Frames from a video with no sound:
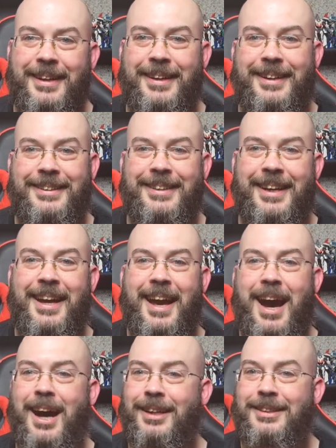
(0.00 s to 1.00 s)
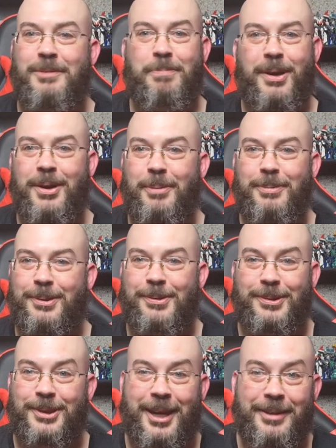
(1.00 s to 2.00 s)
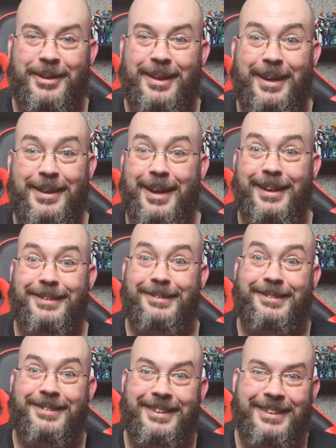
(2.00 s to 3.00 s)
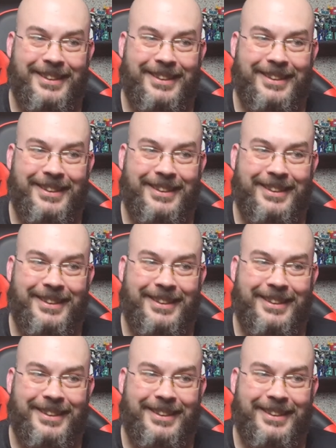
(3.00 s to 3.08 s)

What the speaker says: It's like, I'll just put an optical drive in it. That's all.